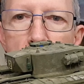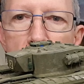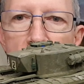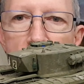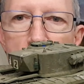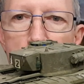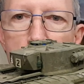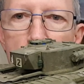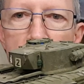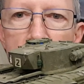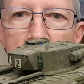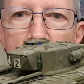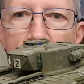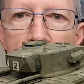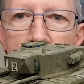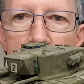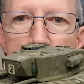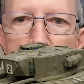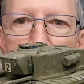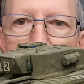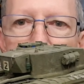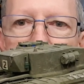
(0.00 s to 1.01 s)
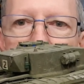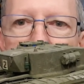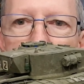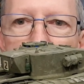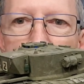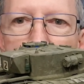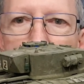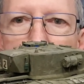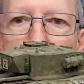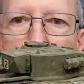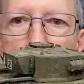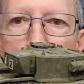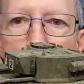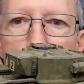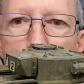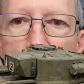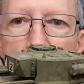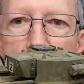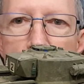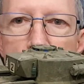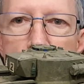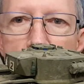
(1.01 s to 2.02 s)
That was actually similar
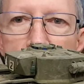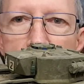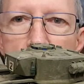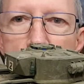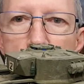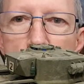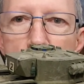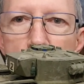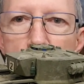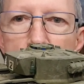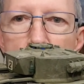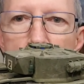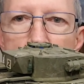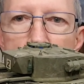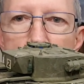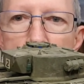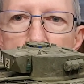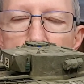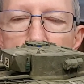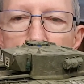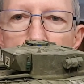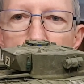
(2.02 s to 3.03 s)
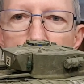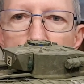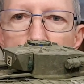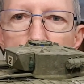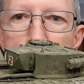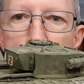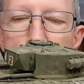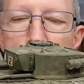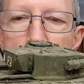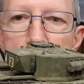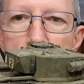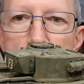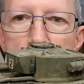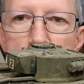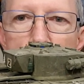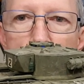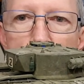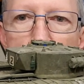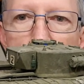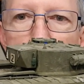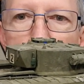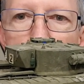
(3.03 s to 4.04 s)
weathering to this. It was
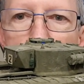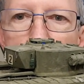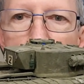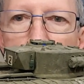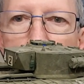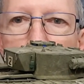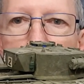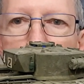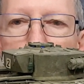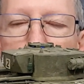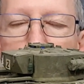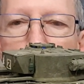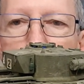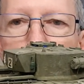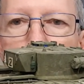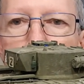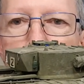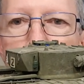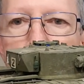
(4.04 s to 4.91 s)
sort of a